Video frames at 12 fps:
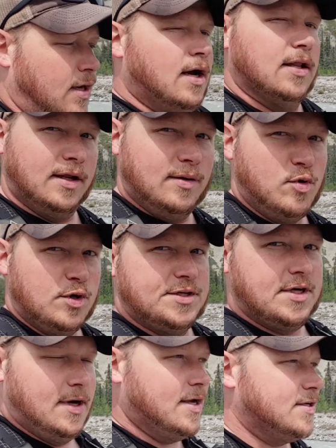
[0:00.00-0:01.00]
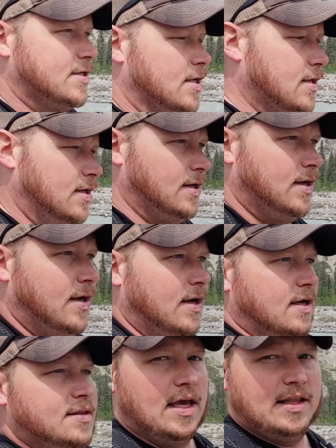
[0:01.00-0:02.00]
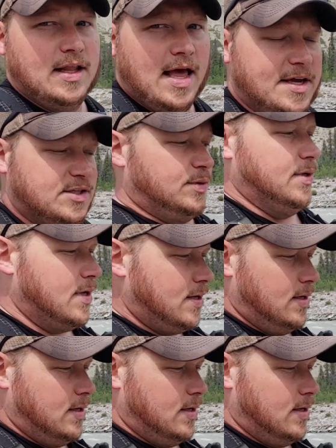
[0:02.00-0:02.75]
a little more serious. than the last one.